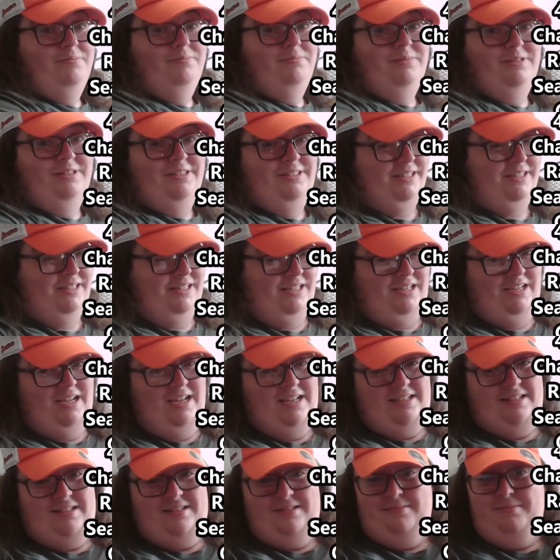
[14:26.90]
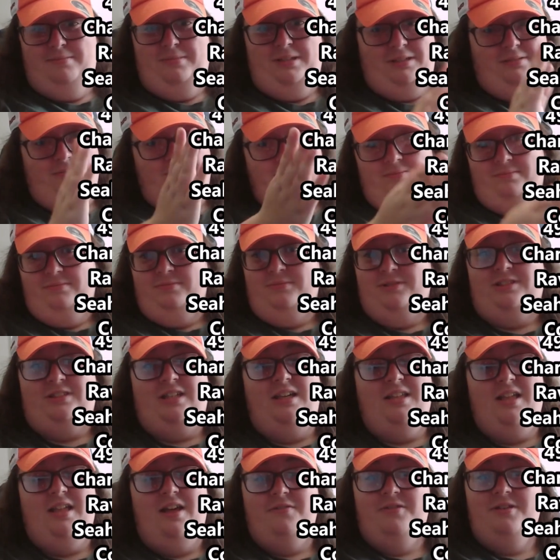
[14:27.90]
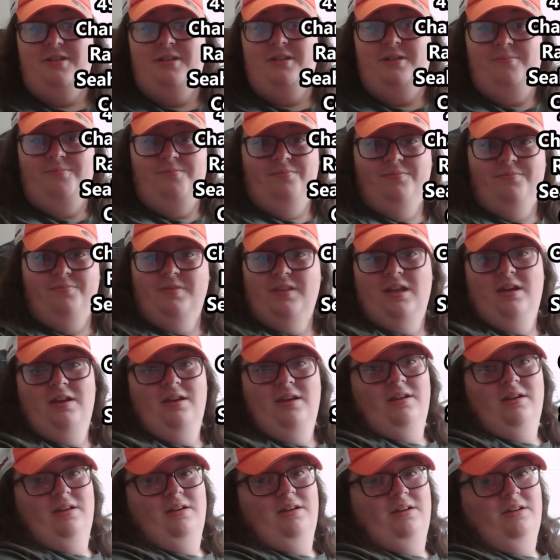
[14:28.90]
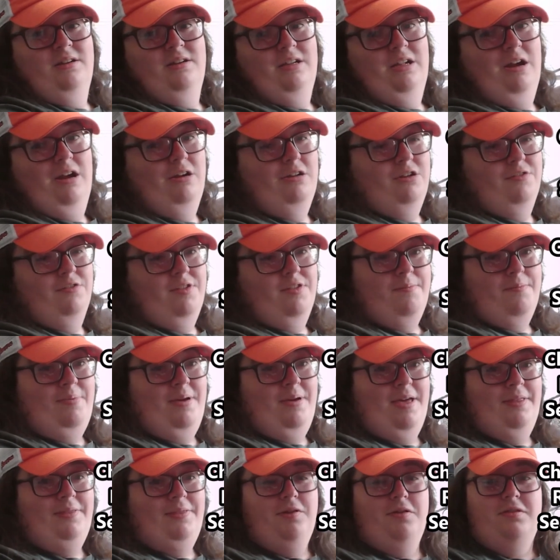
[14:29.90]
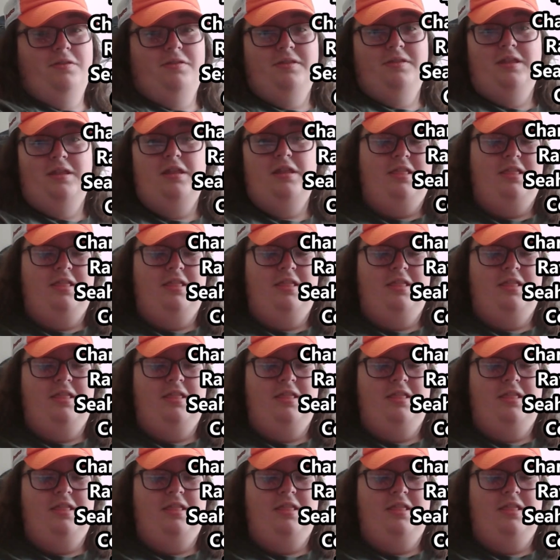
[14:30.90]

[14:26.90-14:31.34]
to the Jets, but c'est la vie. Chargers over the Panthers. This